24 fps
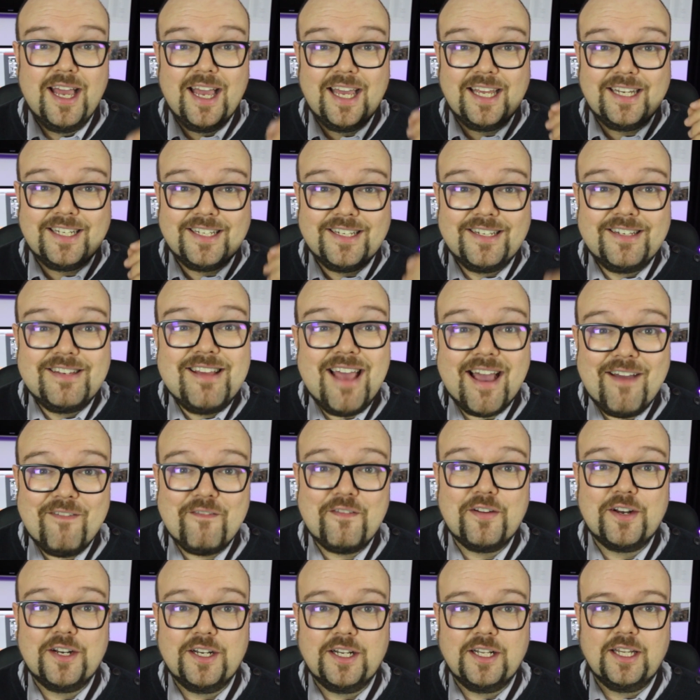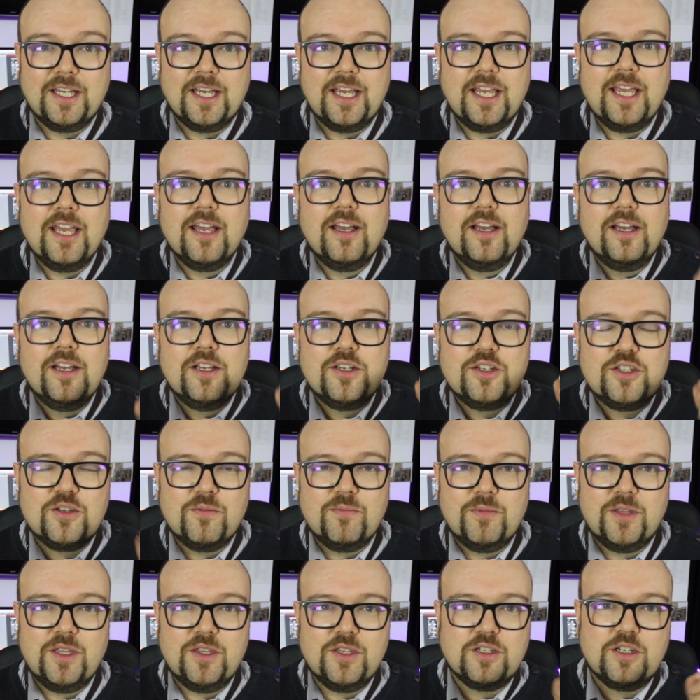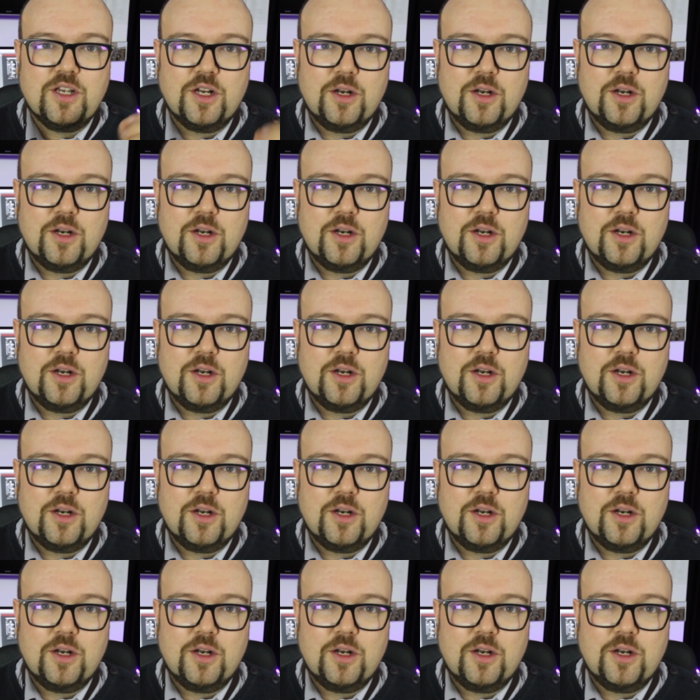It's definitely something that's